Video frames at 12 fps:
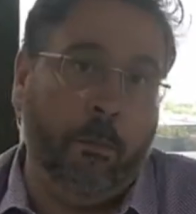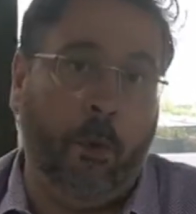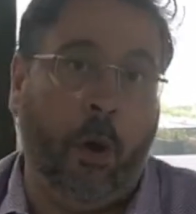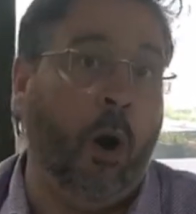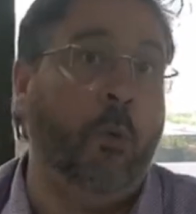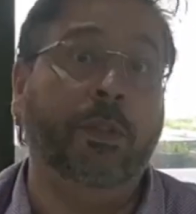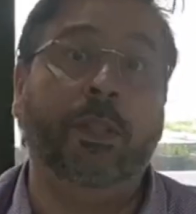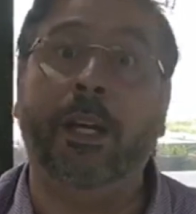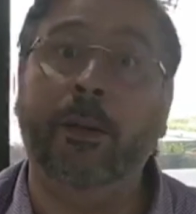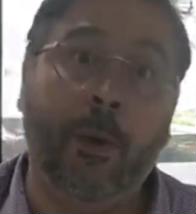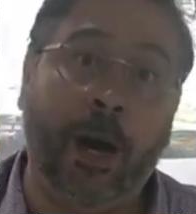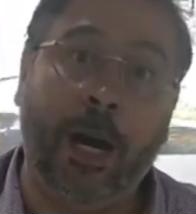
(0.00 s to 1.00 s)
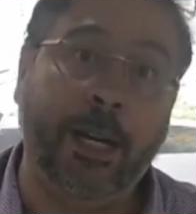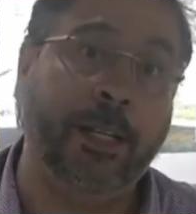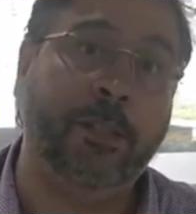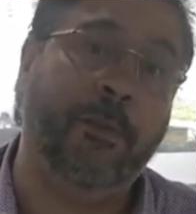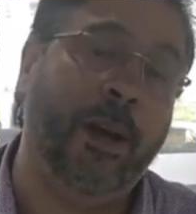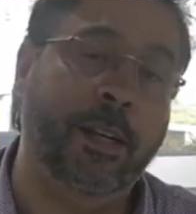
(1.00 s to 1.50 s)
I would say you are,
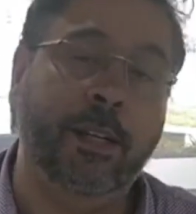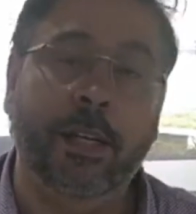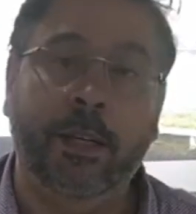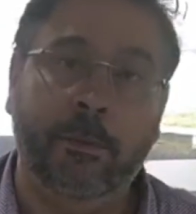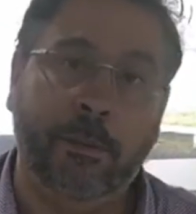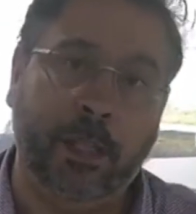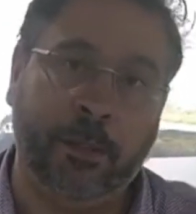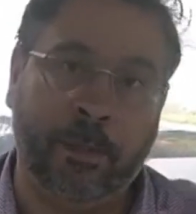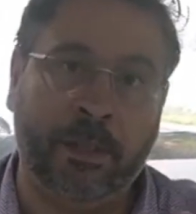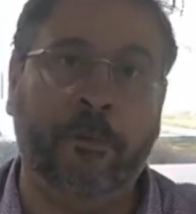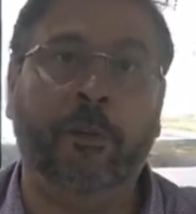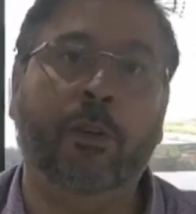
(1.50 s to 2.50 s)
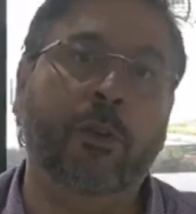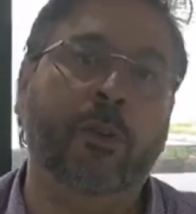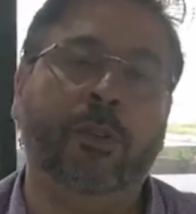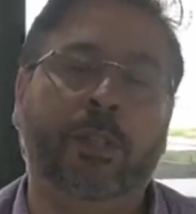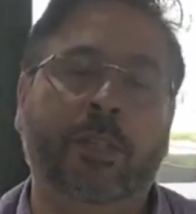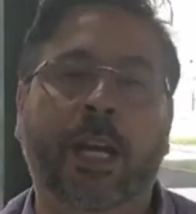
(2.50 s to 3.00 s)
unless you've had specific
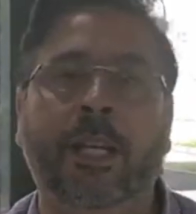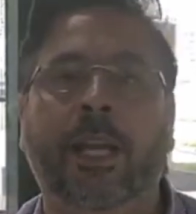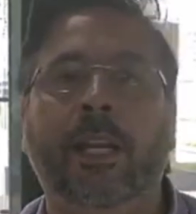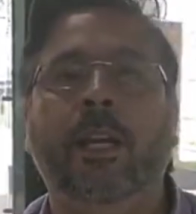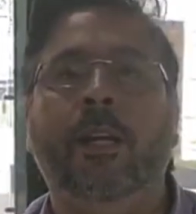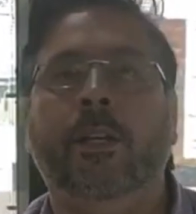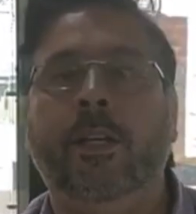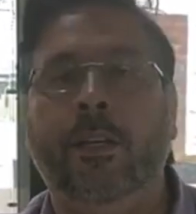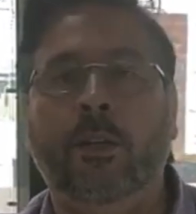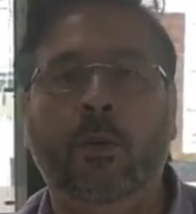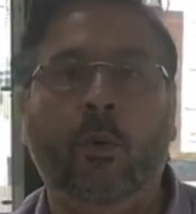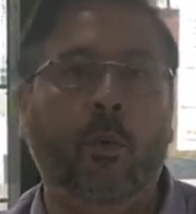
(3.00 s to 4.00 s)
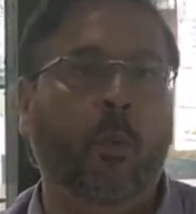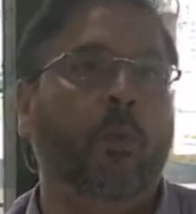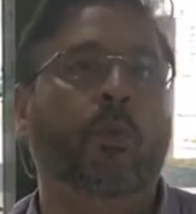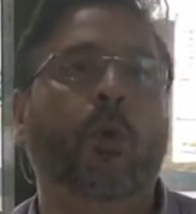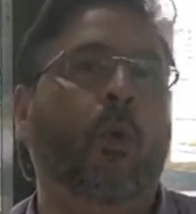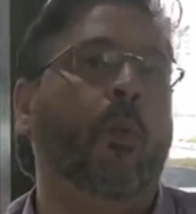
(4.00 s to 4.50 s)
news to say that your
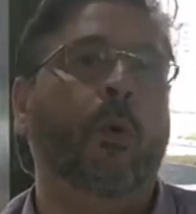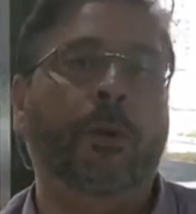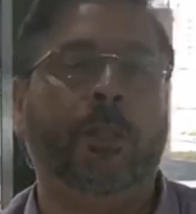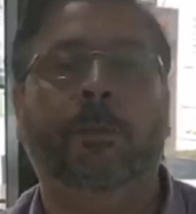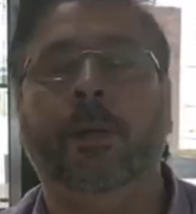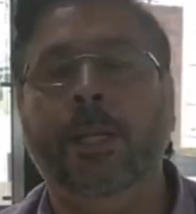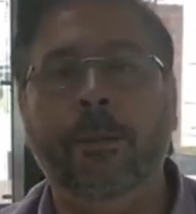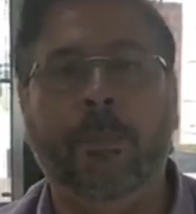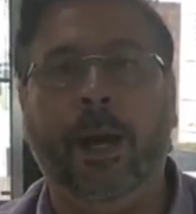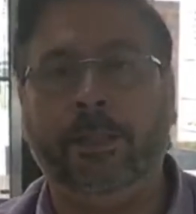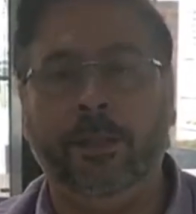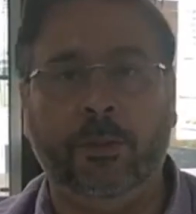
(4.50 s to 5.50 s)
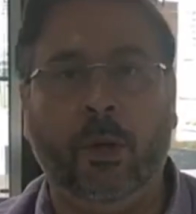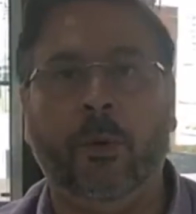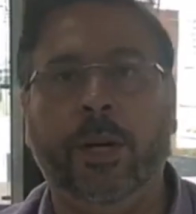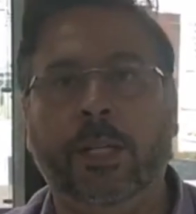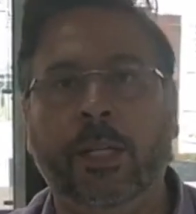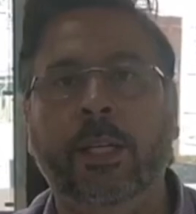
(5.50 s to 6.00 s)
your work's been impacted
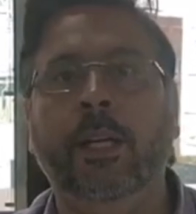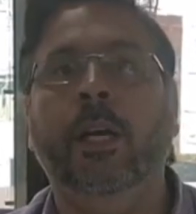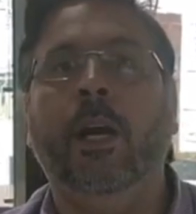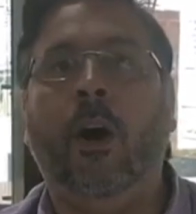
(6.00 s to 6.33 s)
directly.